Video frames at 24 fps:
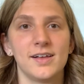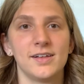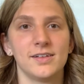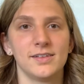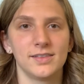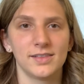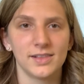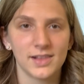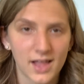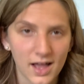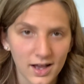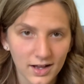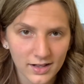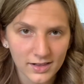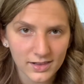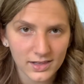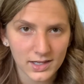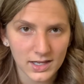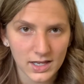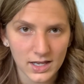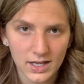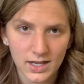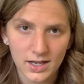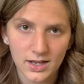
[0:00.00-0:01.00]

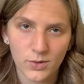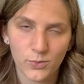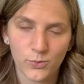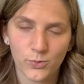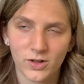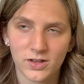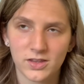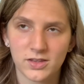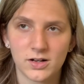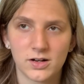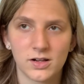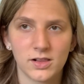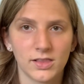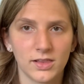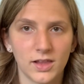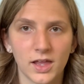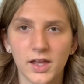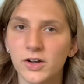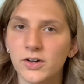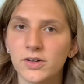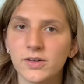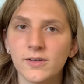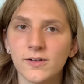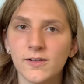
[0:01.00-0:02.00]
Luckily, when they're
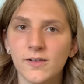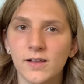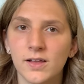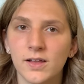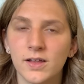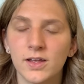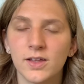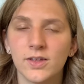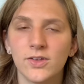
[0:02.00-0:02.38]
little,